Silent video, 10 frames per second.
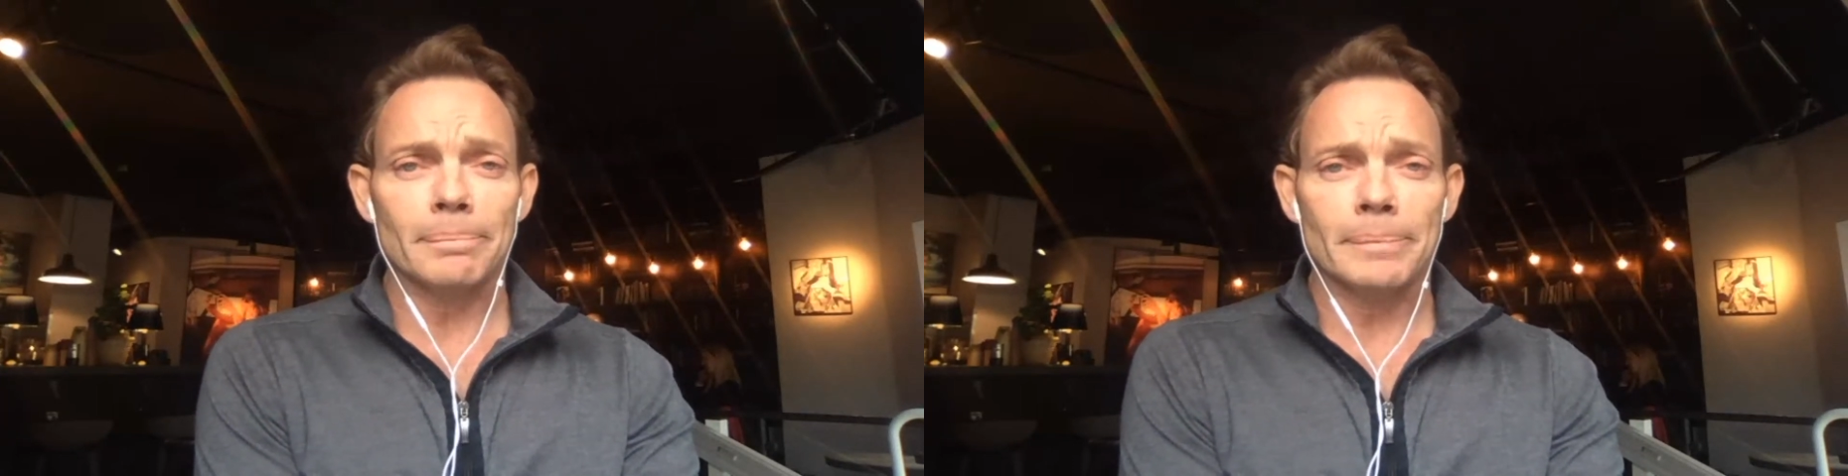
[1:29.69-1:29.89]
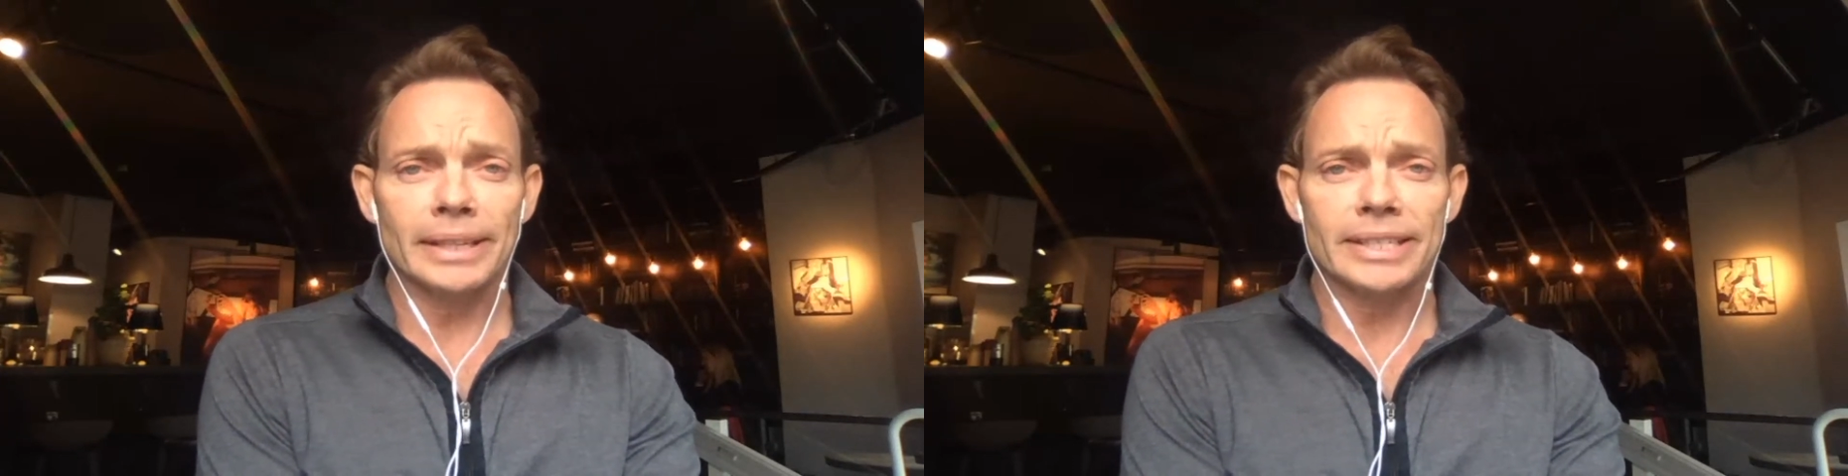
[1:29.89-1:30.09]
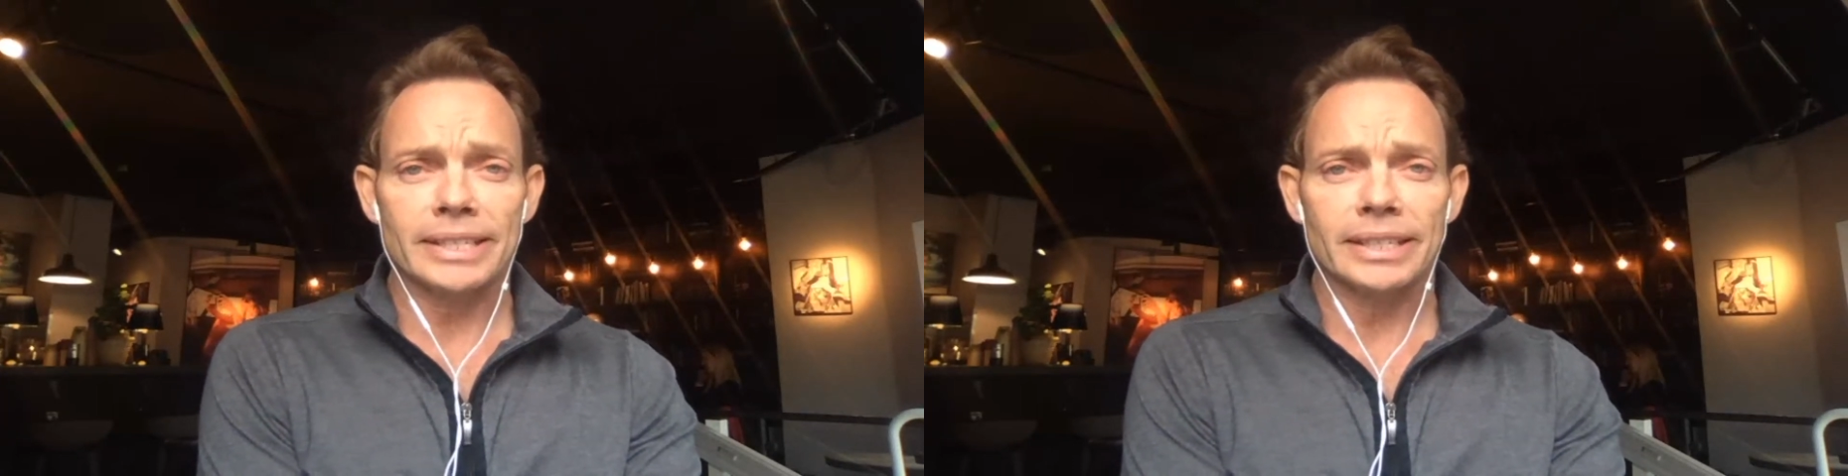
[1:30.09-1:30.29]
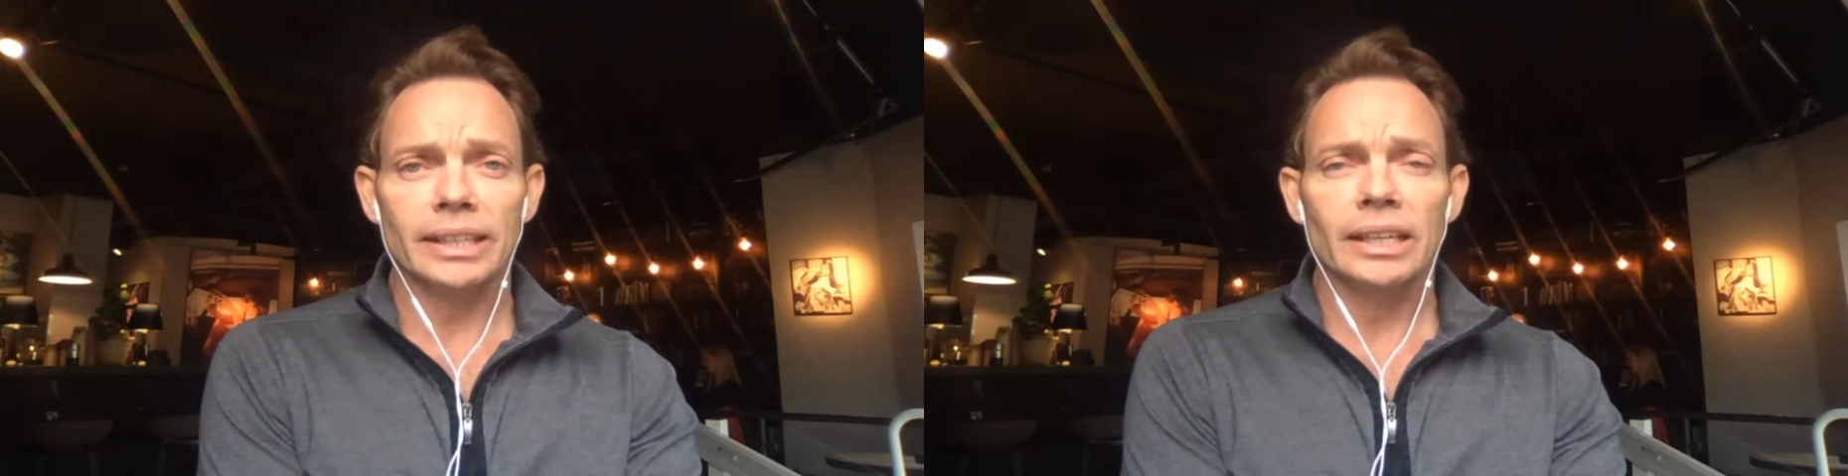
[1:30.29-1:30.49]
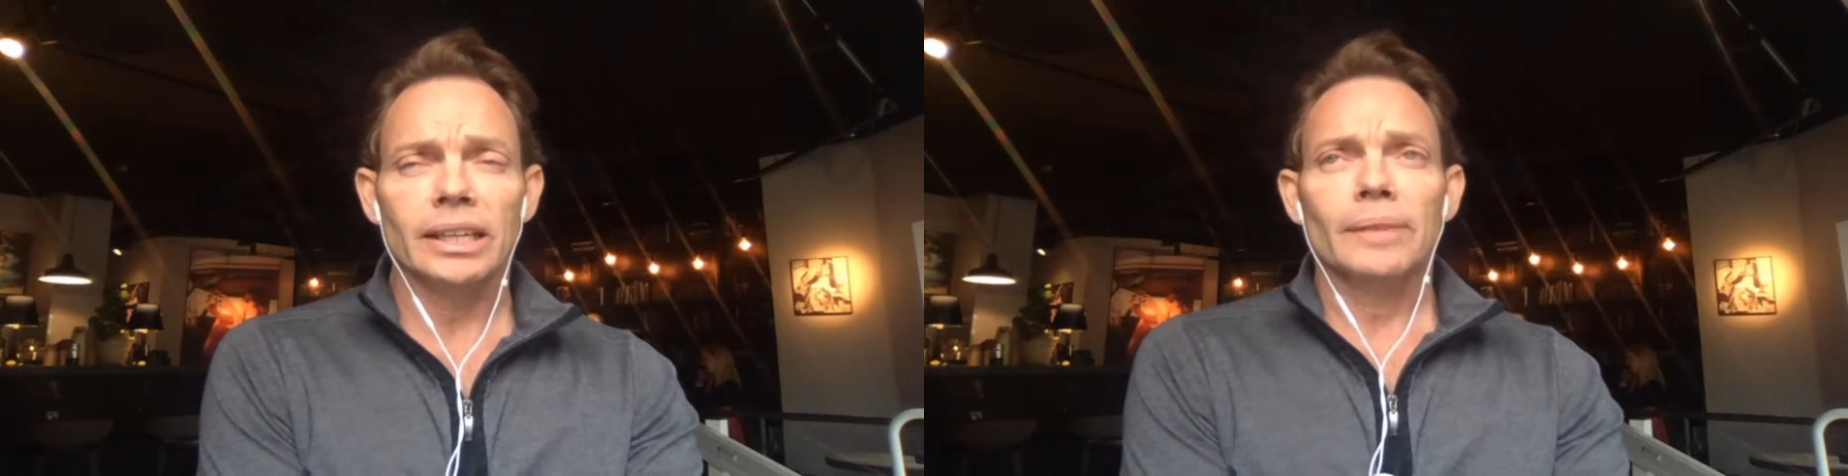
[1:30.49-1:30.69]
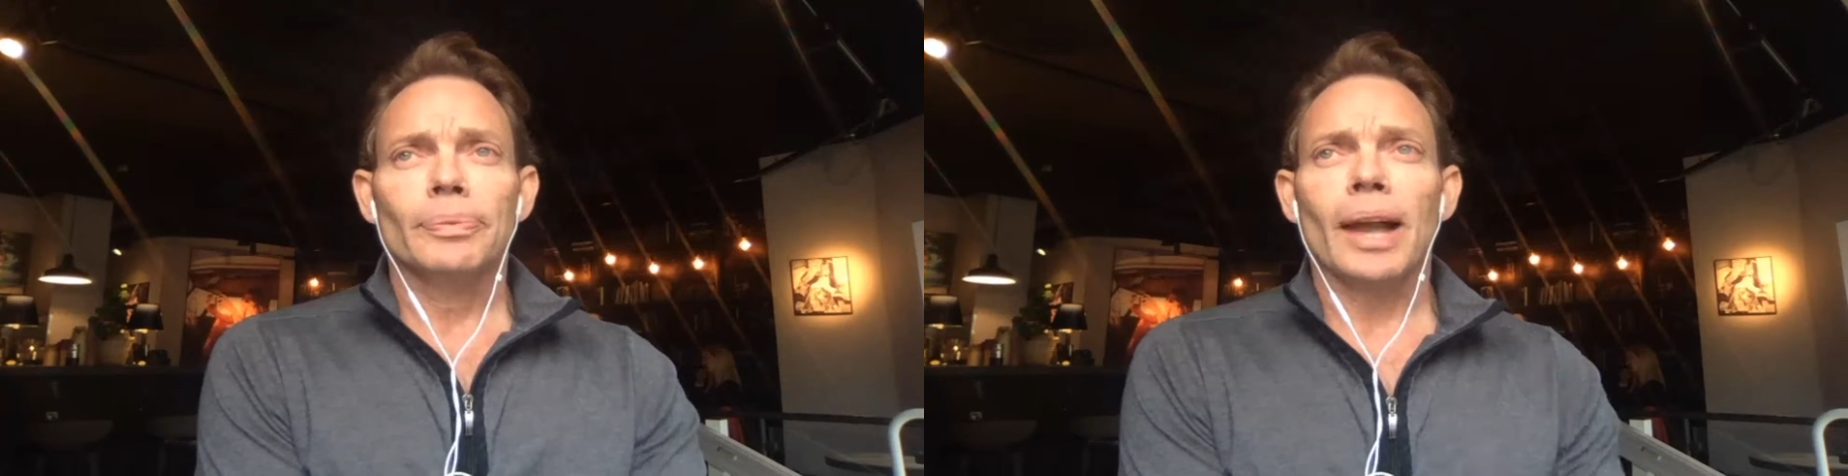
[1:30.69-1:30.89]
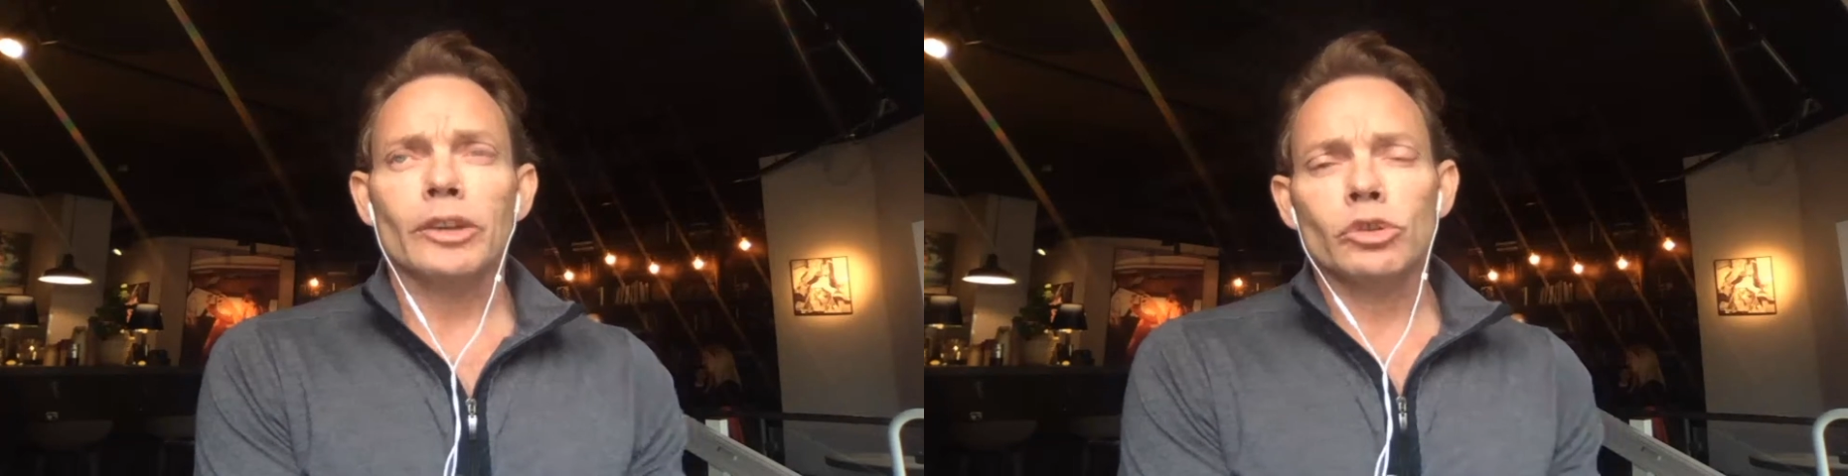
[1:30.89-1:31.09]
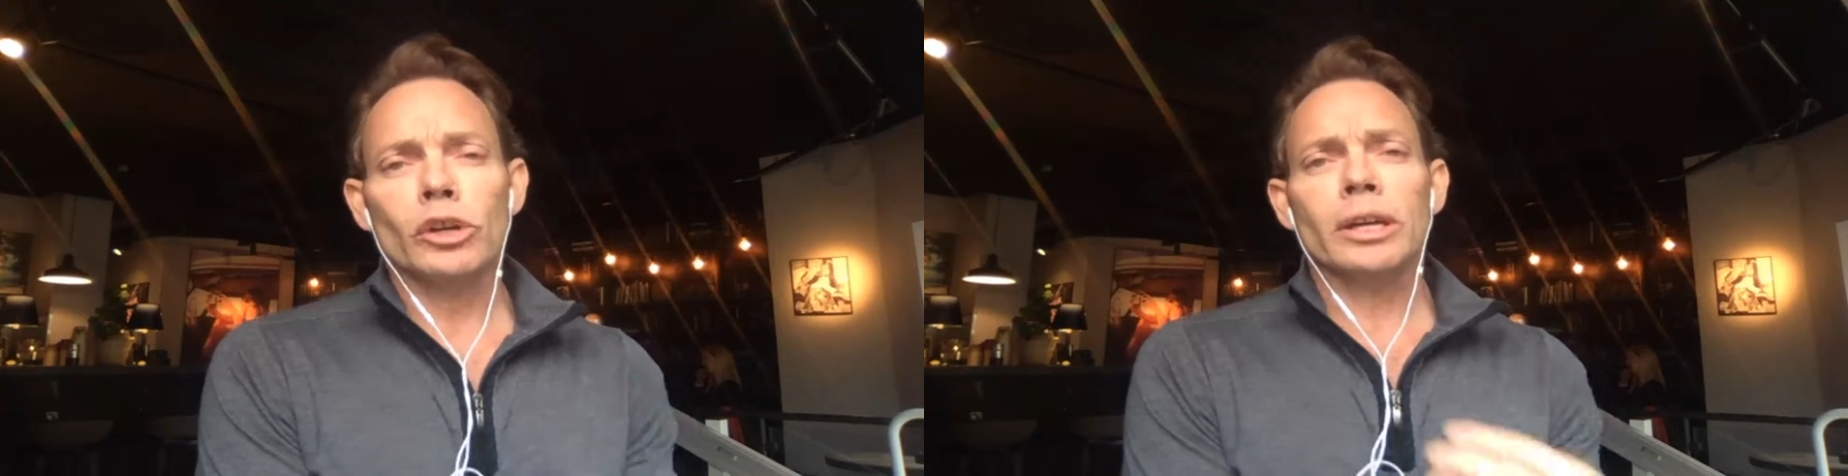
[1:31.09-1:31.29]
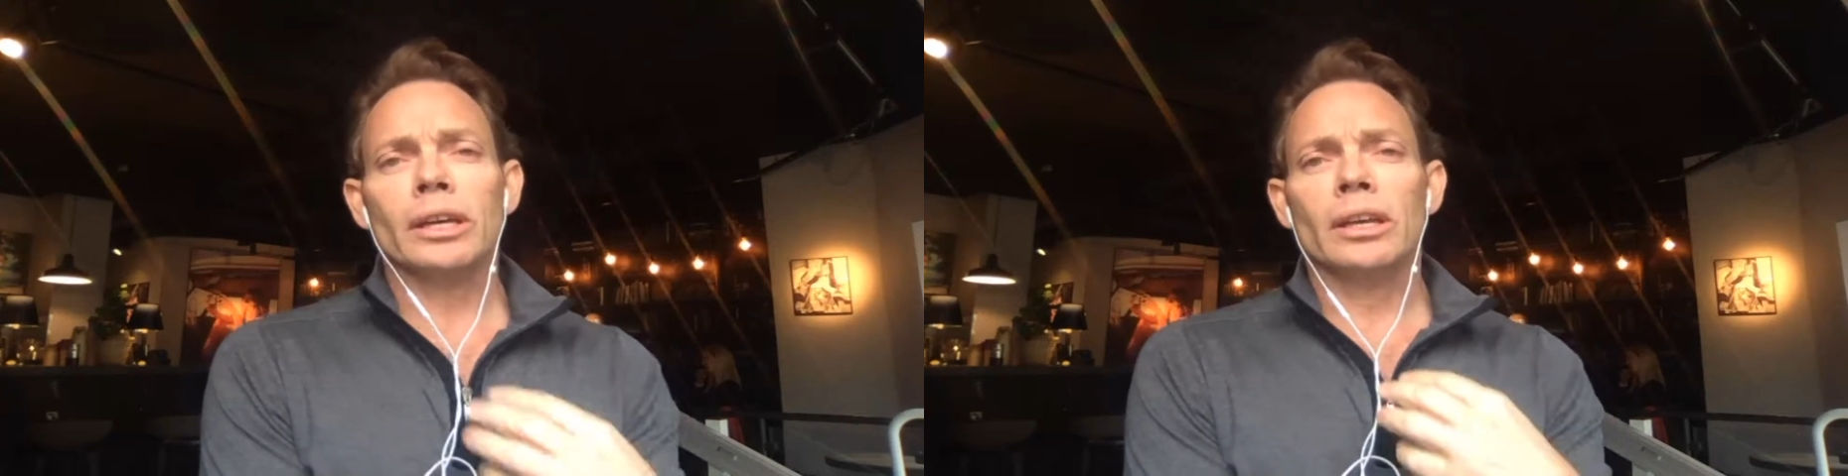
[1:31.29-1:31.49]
medicine, I took